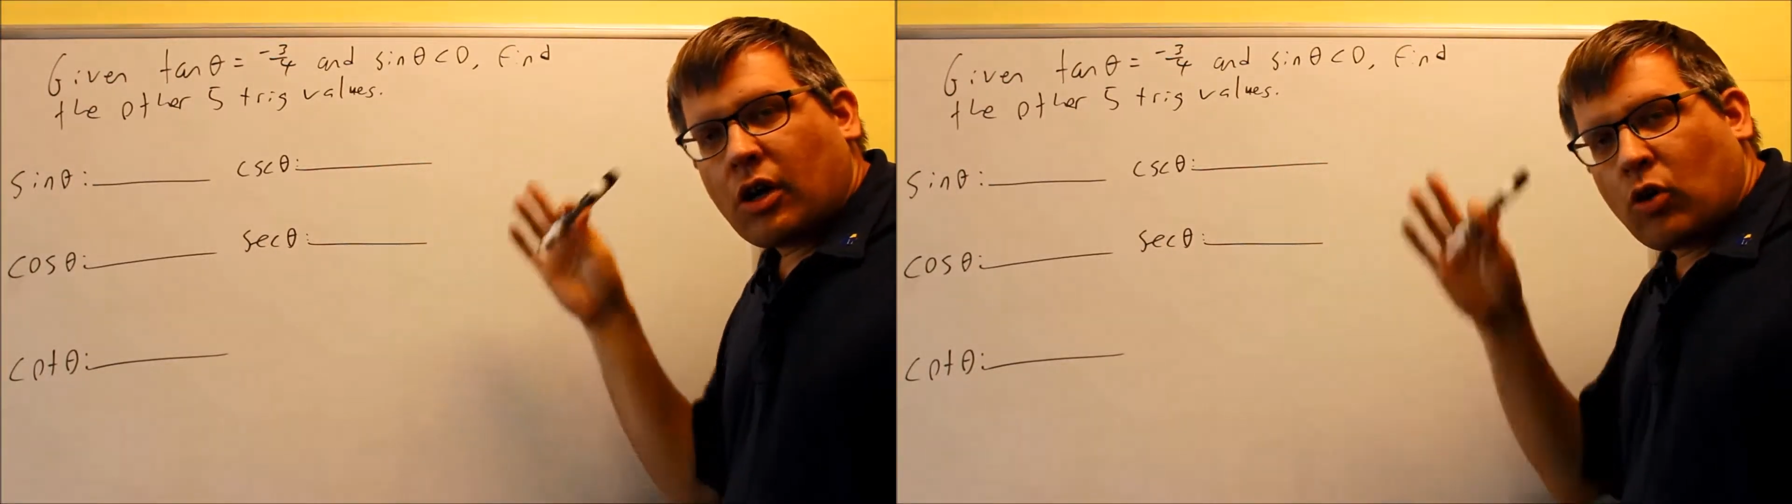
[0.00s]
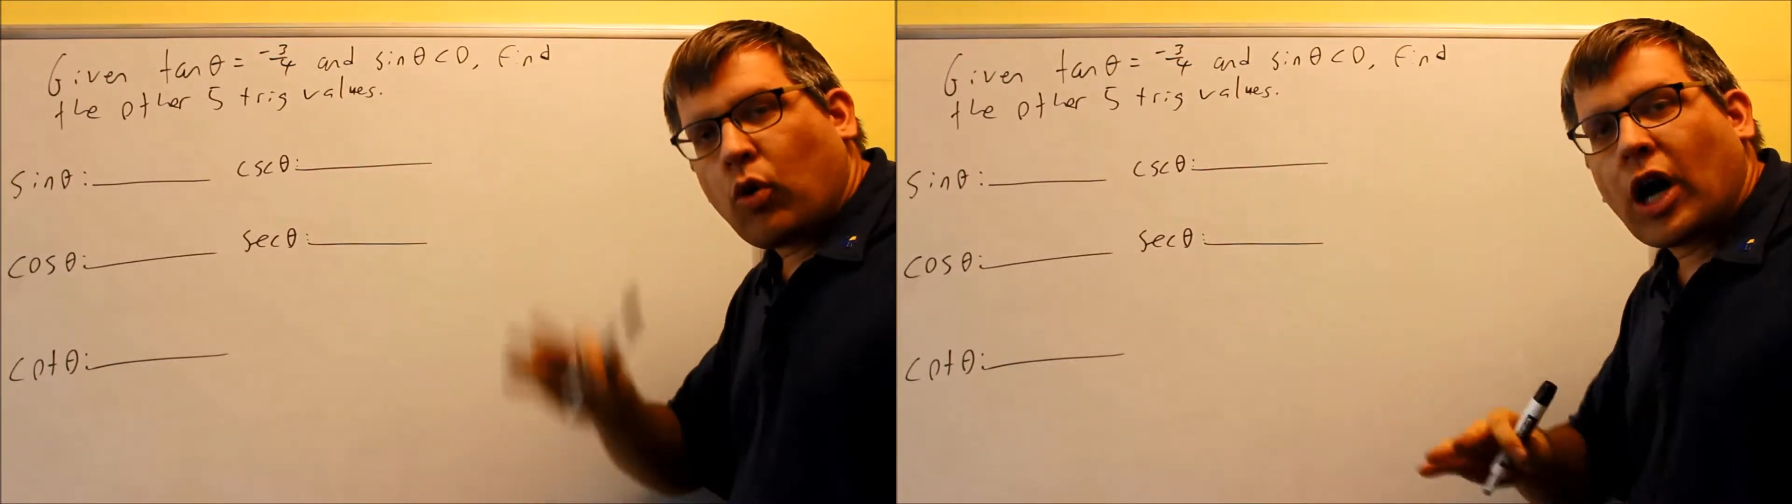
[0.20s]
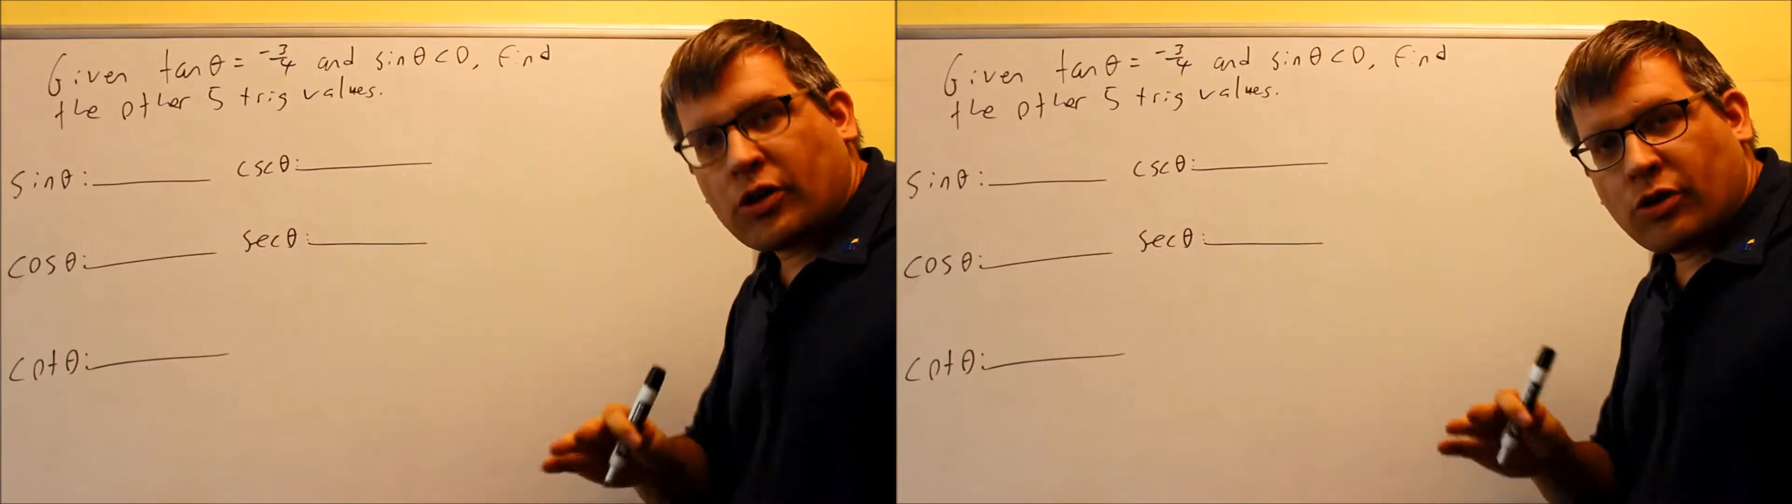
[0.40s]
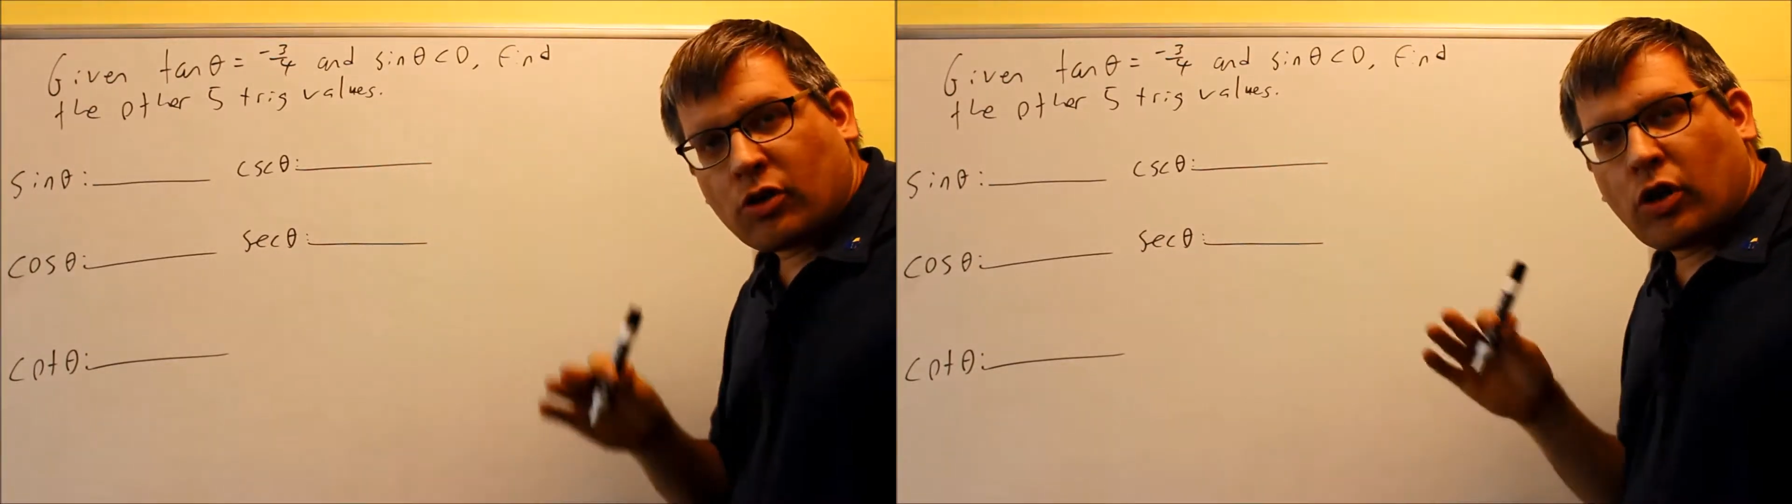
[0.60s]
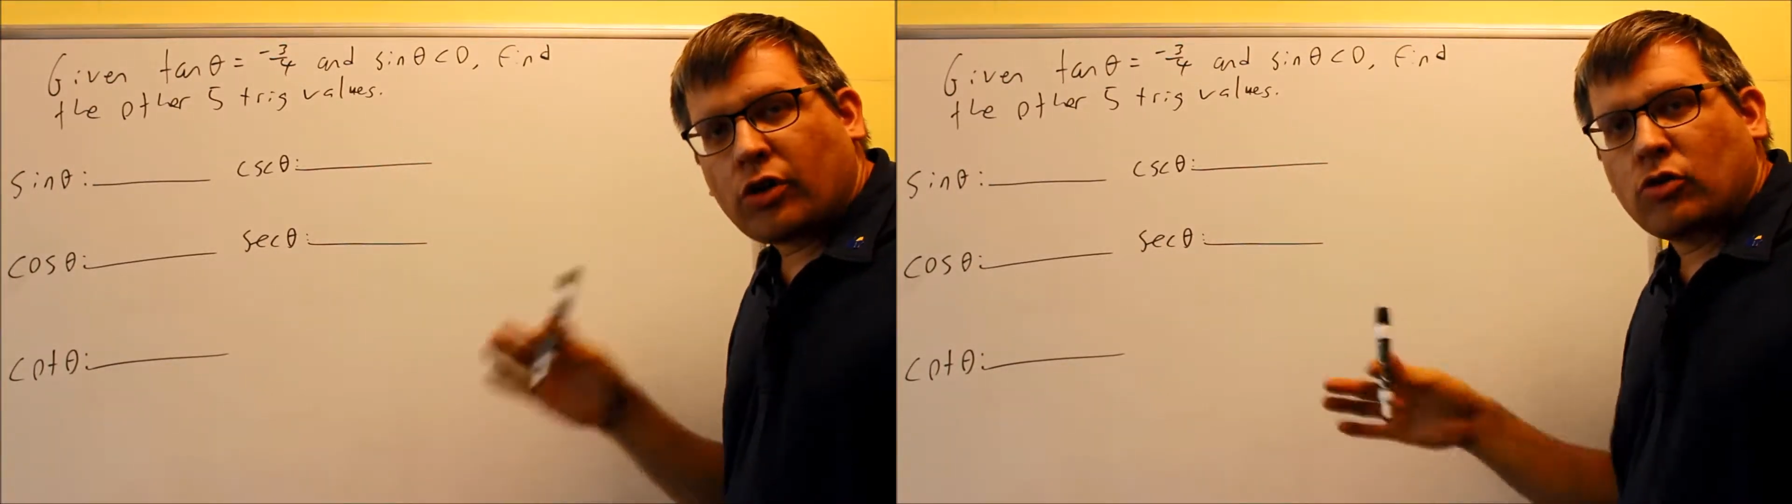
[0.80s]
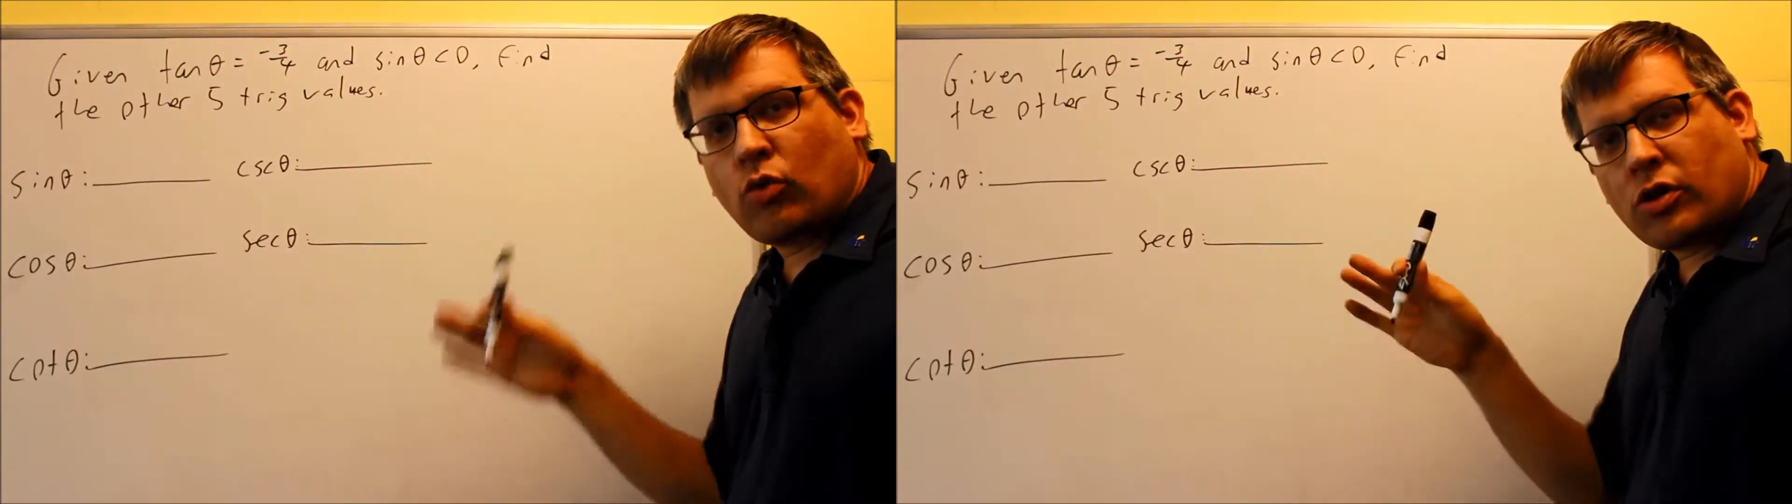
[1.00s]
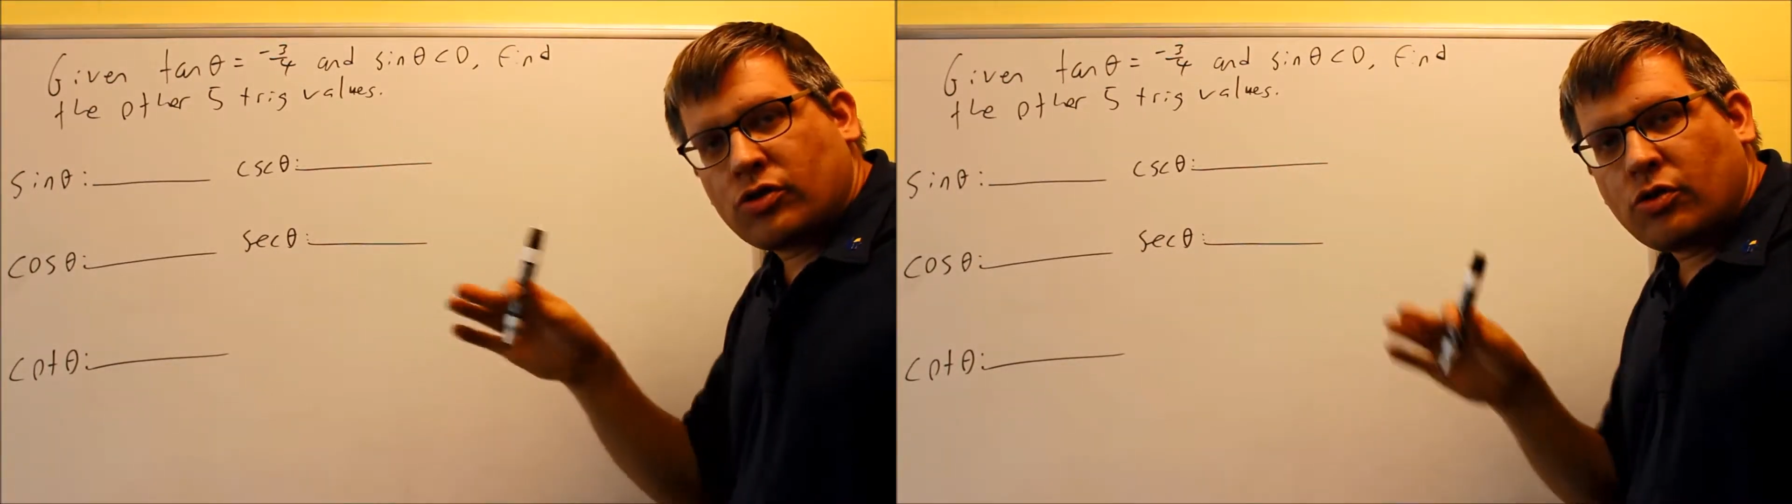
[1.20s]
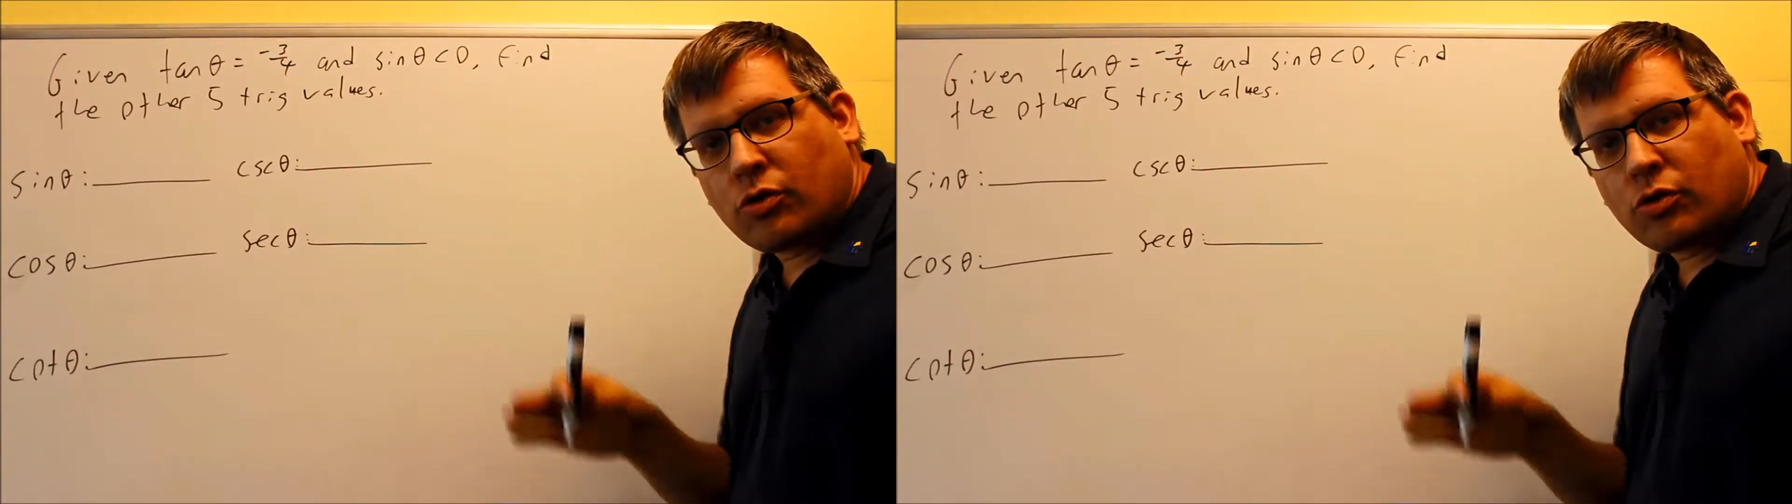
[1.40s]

quadrant, quadrant 1, 2,